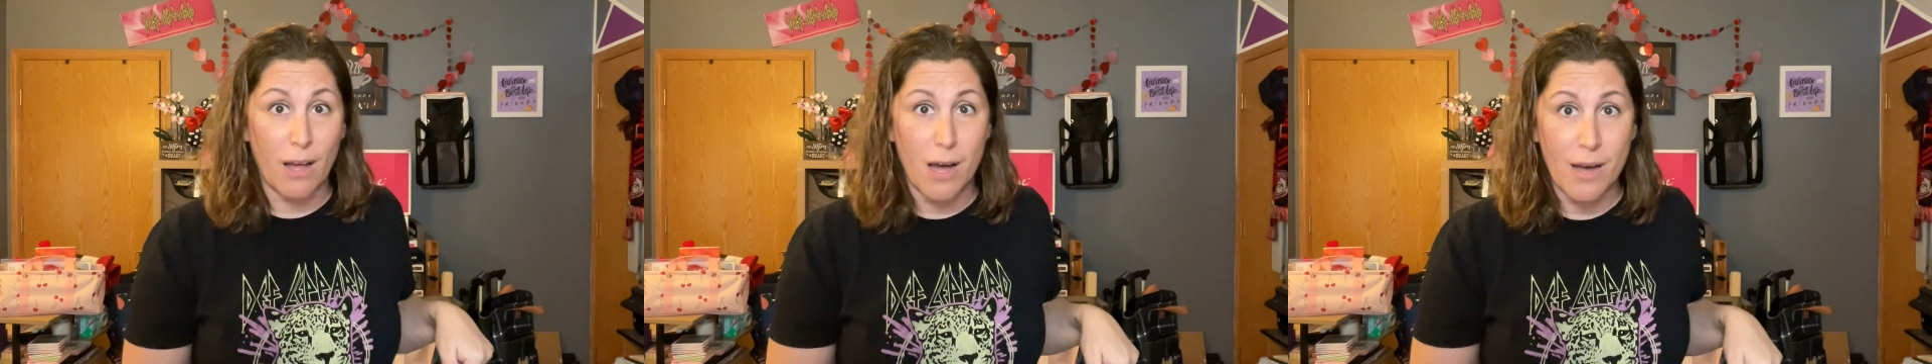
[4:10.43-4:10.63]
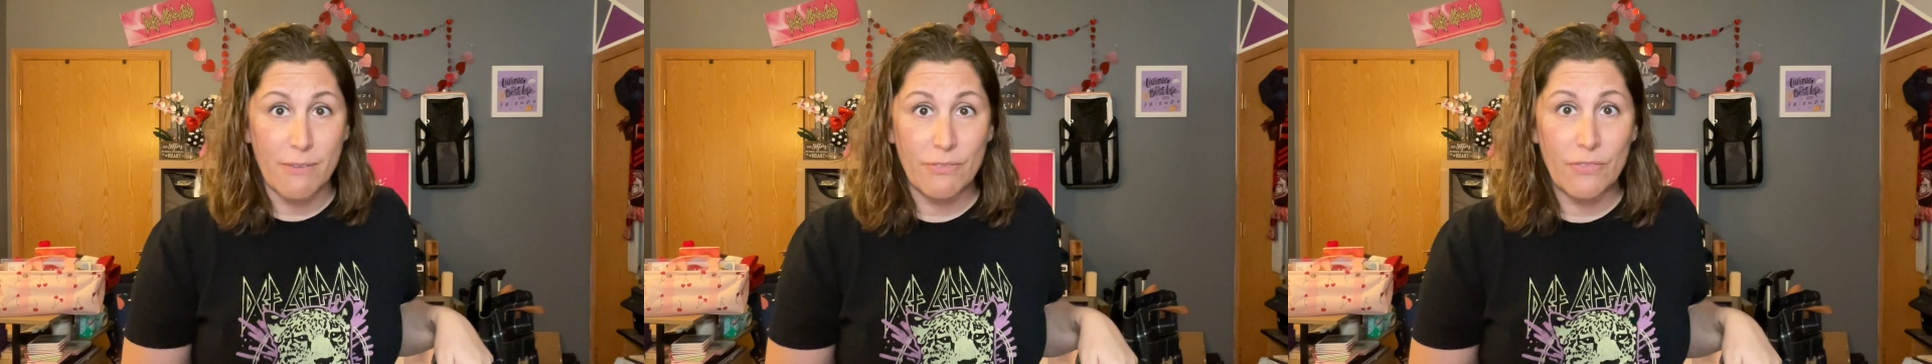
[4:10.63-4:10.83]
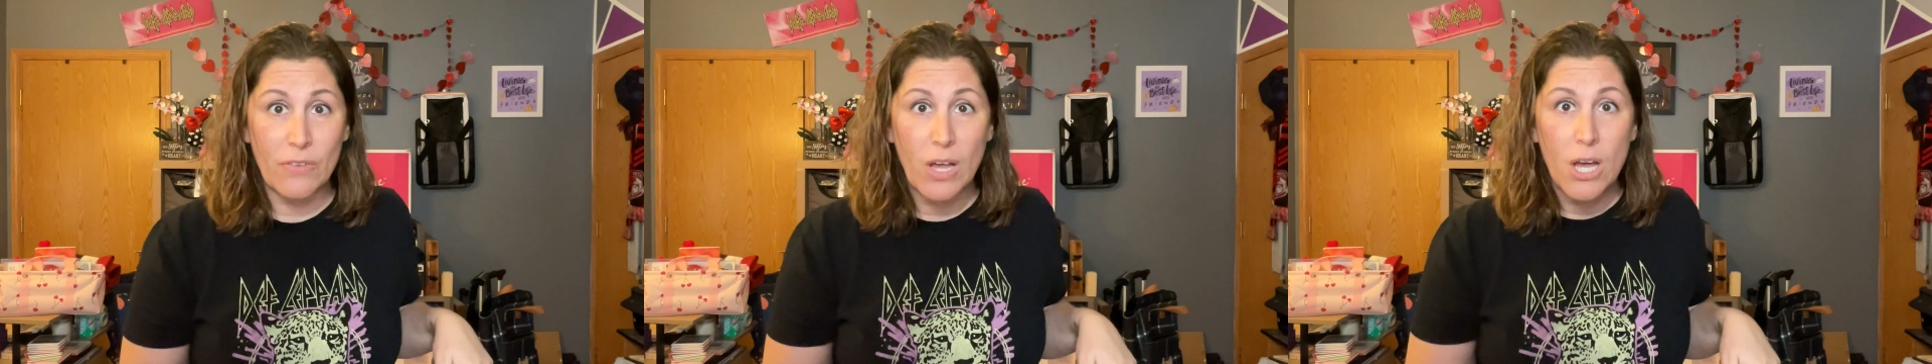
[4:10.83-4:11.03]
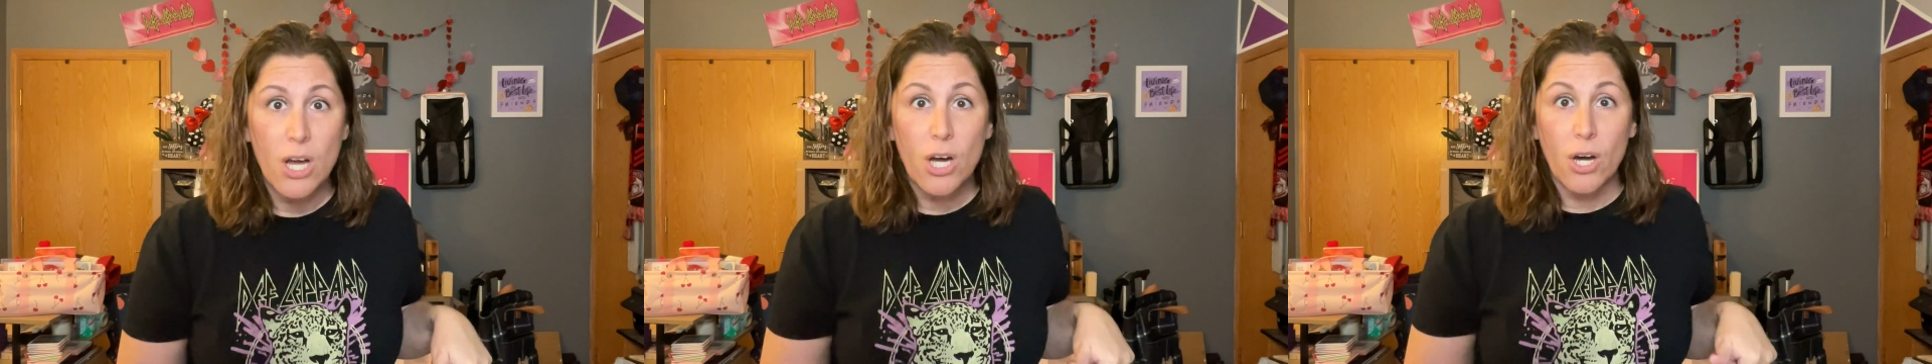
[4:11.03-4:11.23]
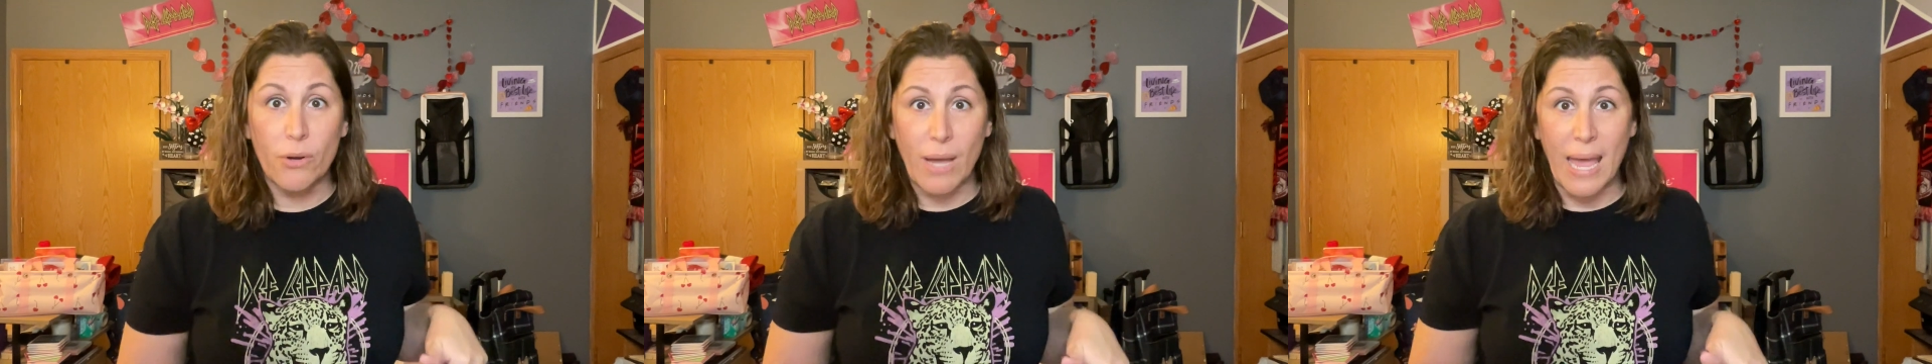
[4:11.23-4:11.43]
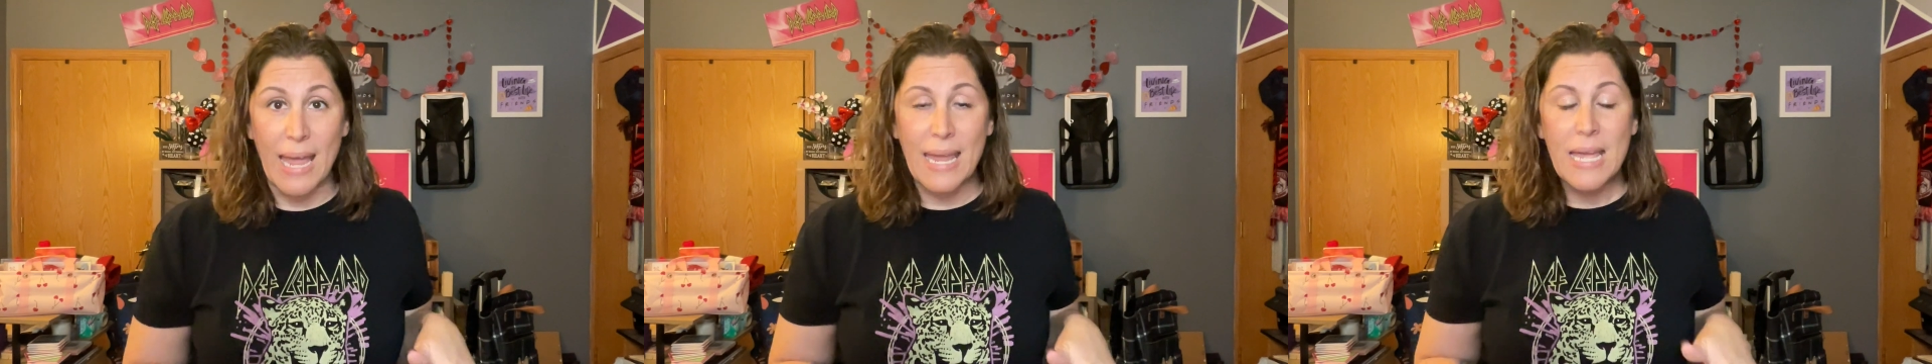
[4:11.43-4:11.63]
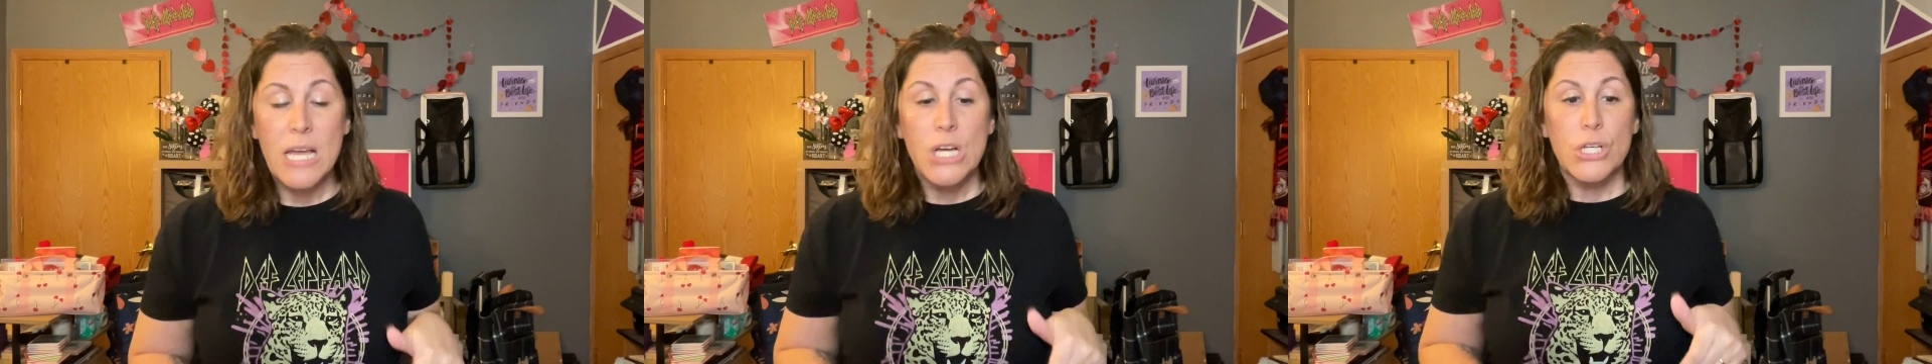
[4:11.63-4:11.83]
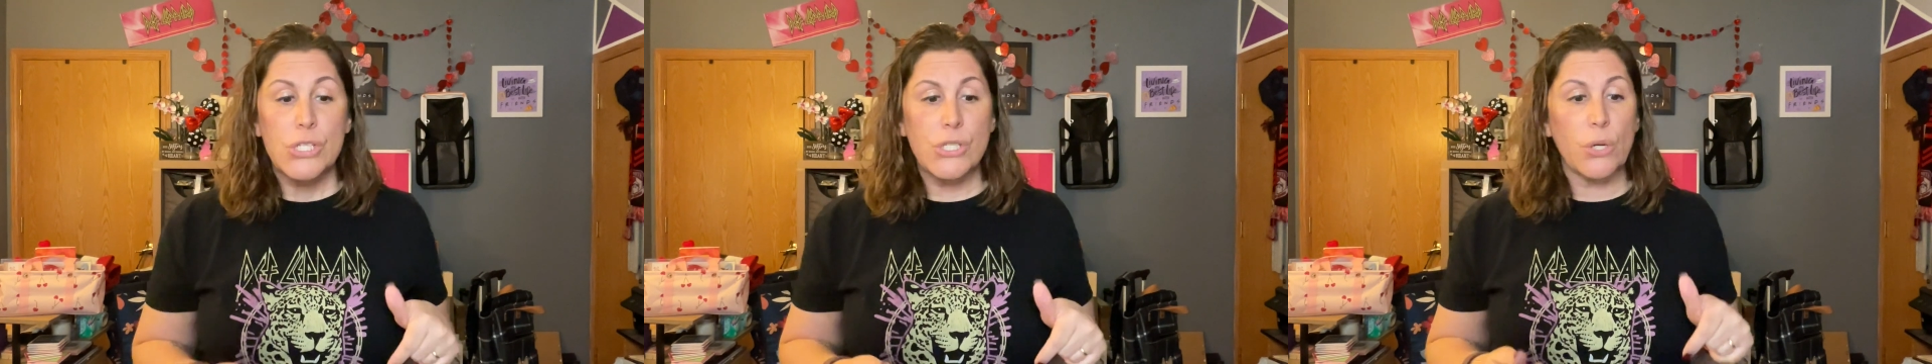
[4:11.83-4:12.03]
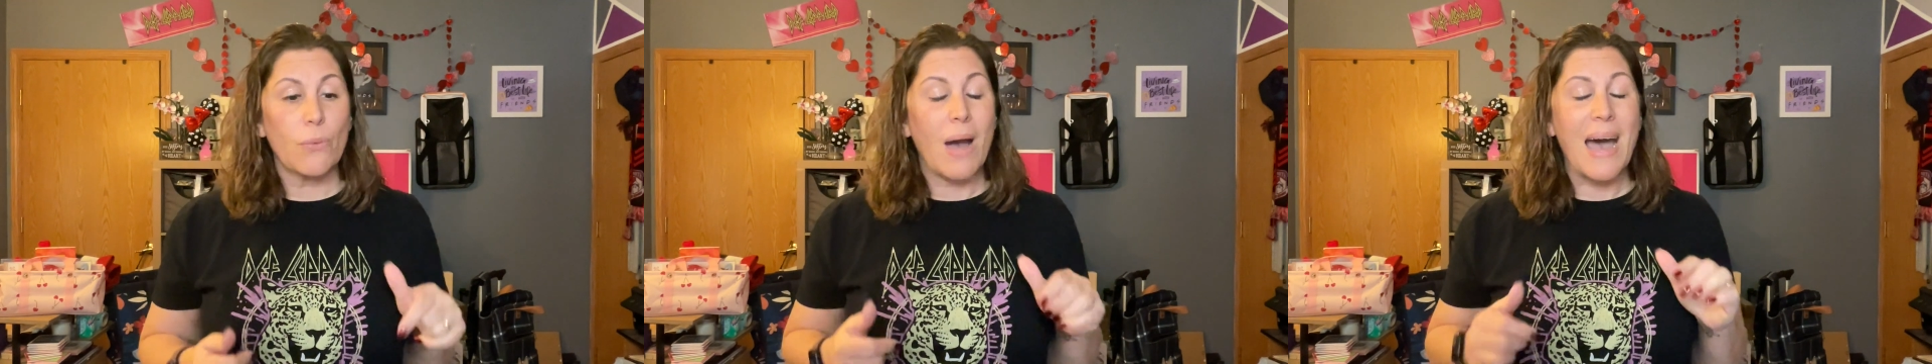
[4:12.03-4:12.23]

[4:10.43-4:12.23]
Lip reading: off. Okay, so